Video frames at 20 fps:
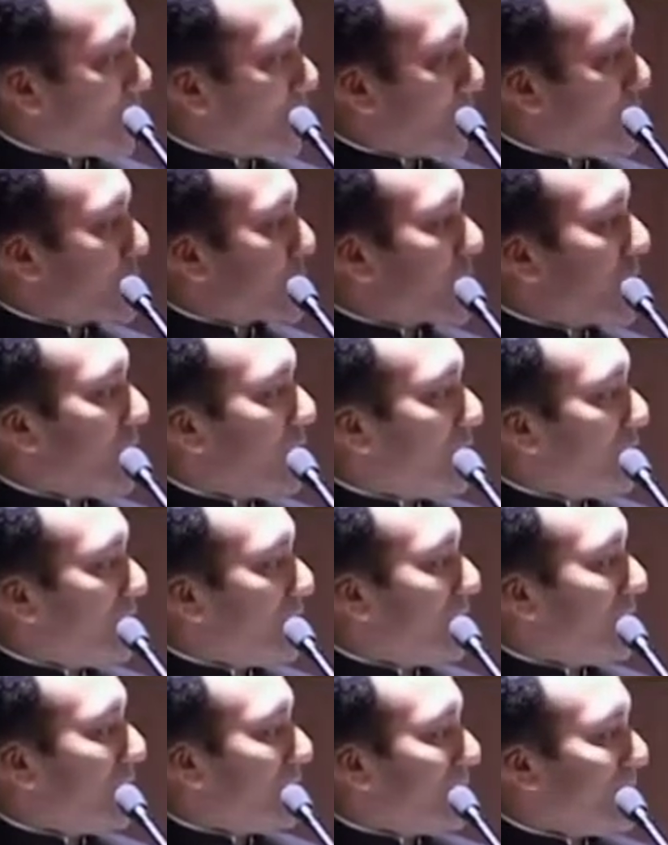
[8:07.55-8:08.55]
to share
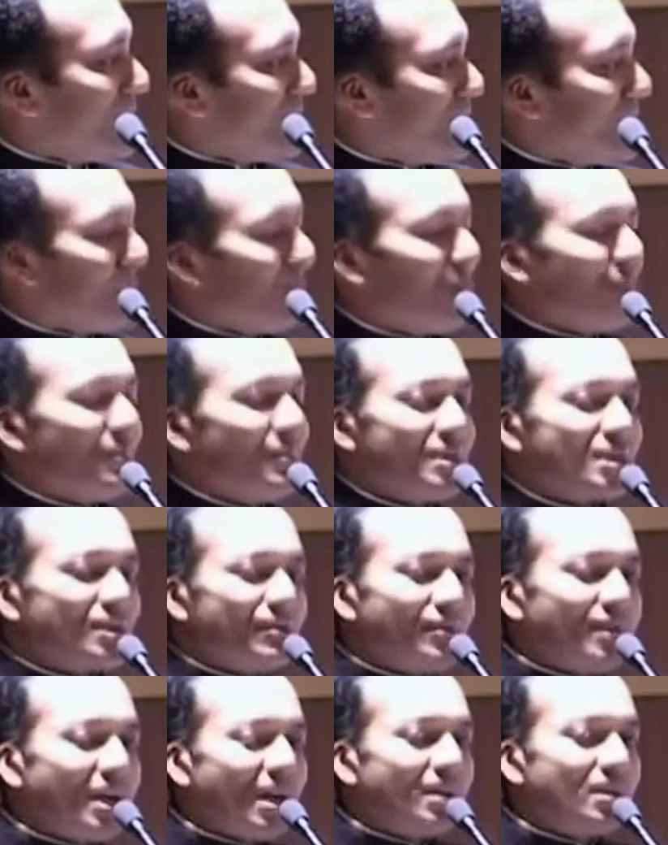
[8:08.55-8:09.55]
with uh,
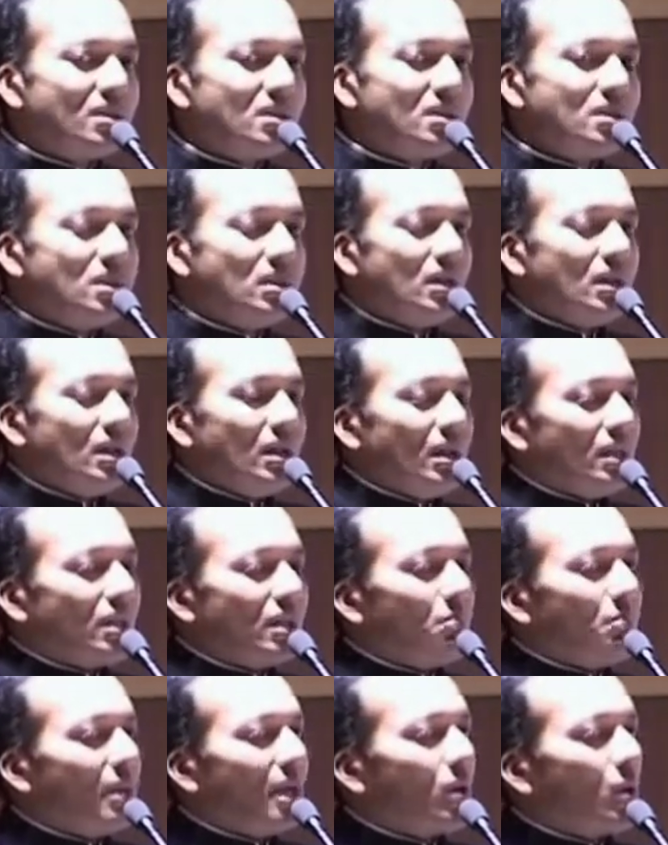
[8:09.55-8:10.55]
Mr. Fernandes,
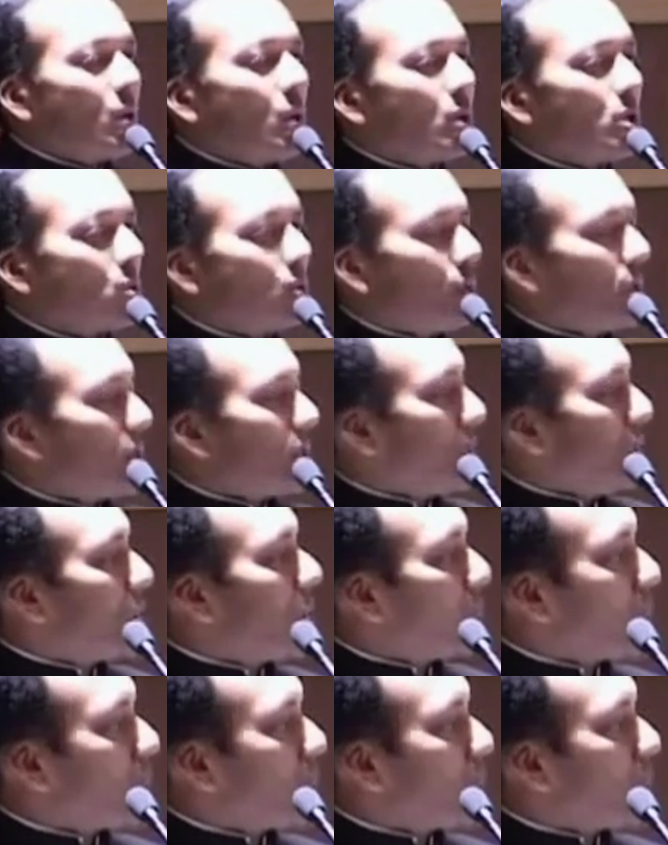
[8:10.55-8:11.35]
in my constituency in